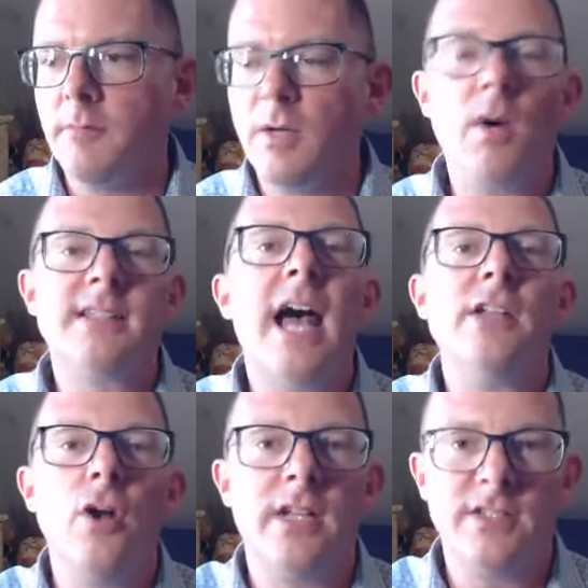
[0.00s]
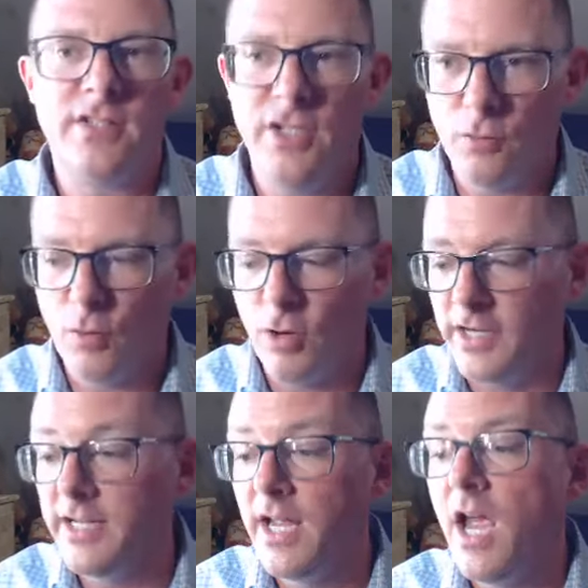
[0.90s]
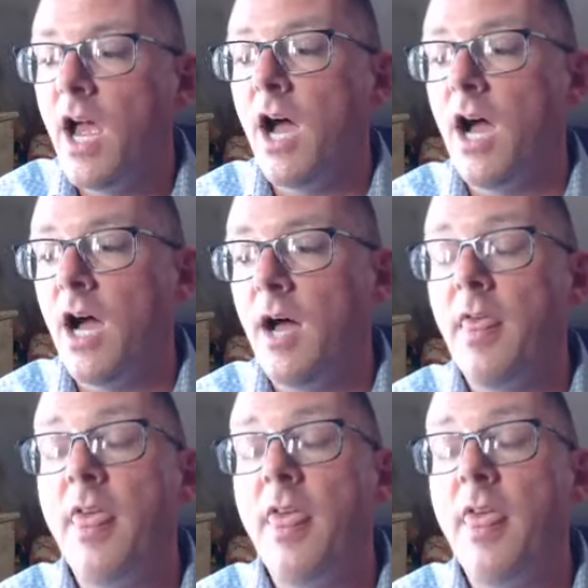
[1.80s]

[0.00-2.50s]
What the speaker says: It was not known as the Auroran. Uh,